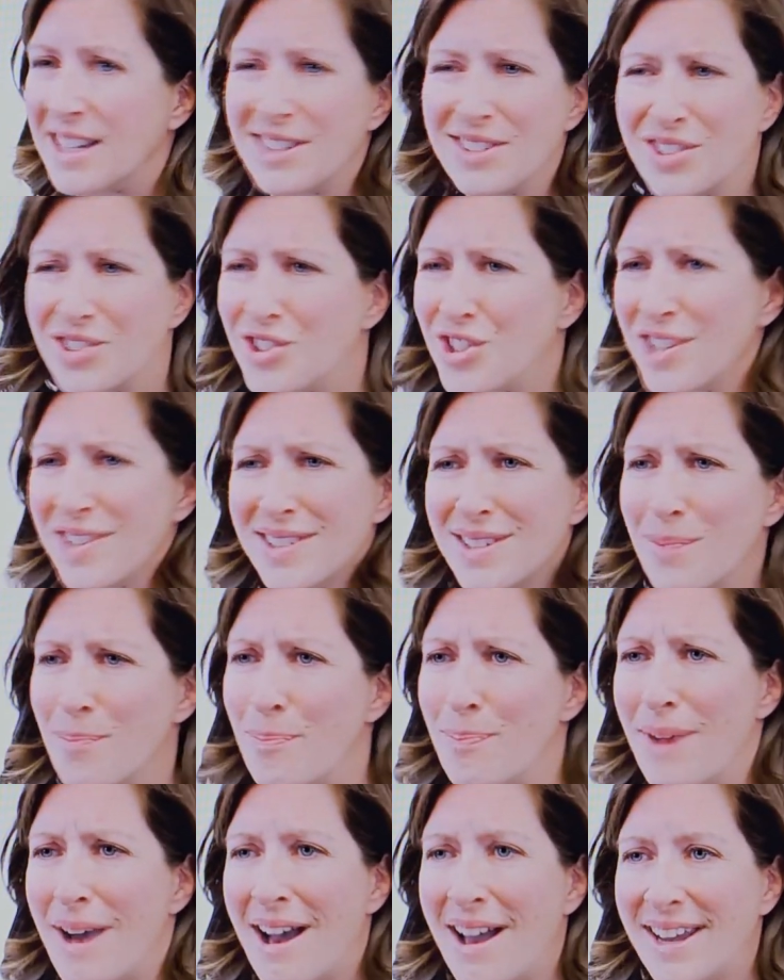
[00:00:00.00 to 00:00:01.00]
it's just a
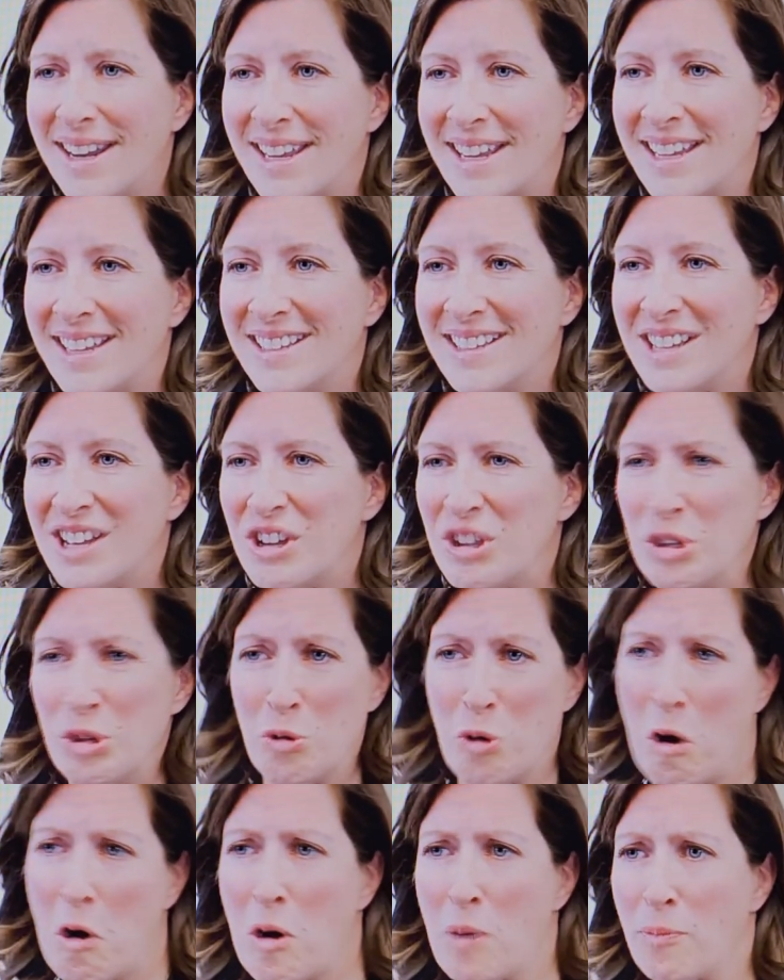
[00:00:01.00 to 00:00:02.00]
body.
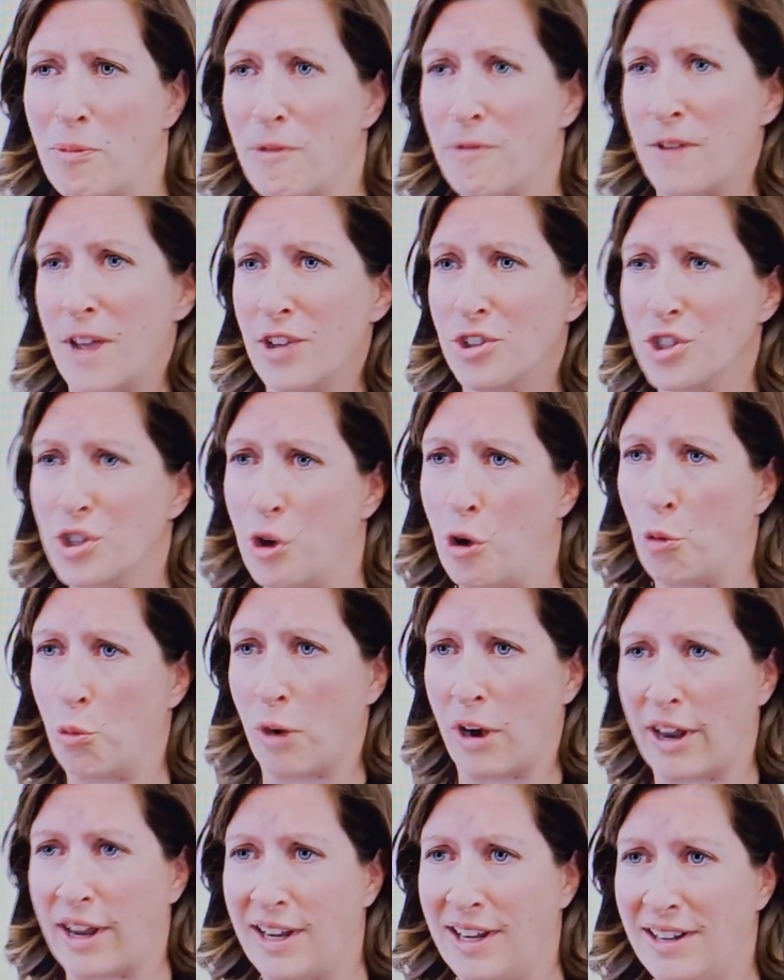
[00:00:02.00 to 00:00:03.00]
You are a professional,
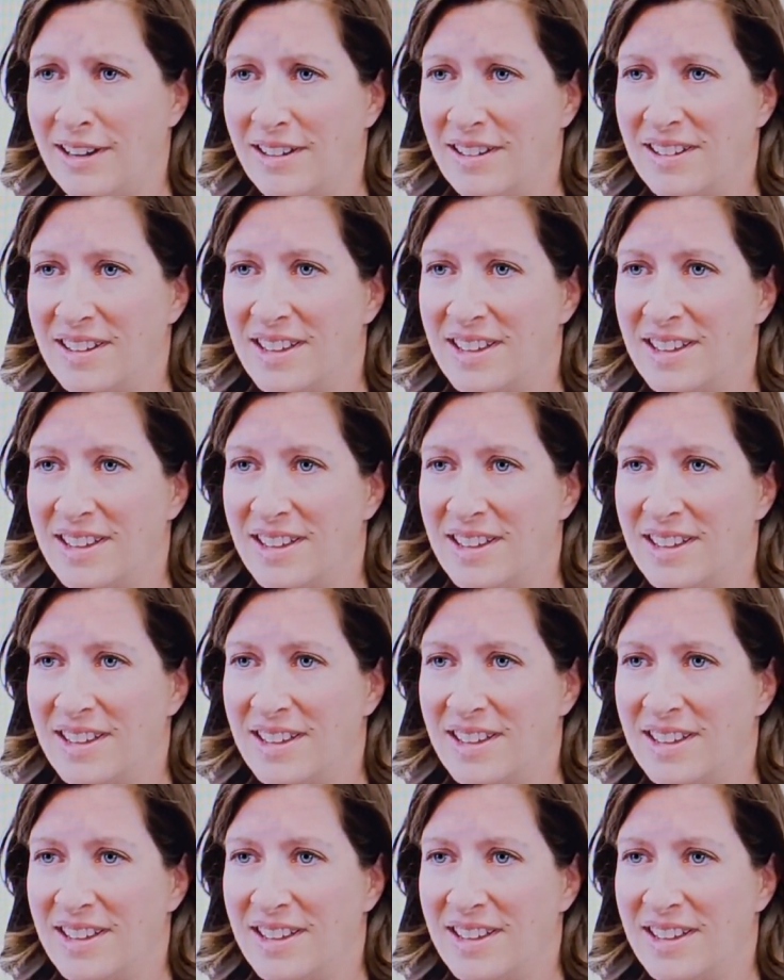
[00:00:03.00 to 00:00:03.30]
right?